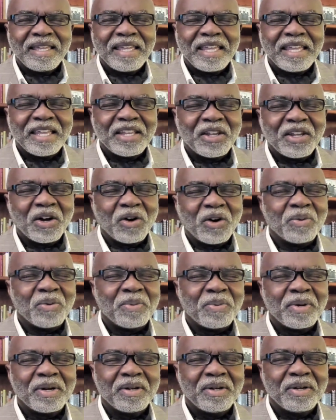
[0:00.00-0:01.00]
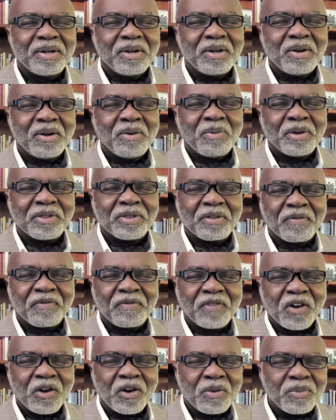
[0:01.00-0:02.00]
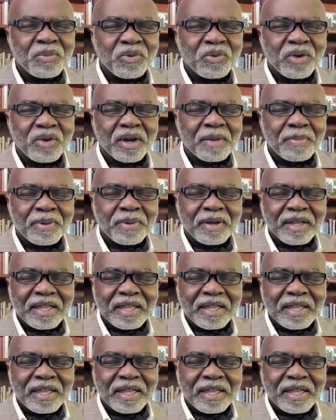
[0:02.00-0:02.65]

in hope, with a firm grip,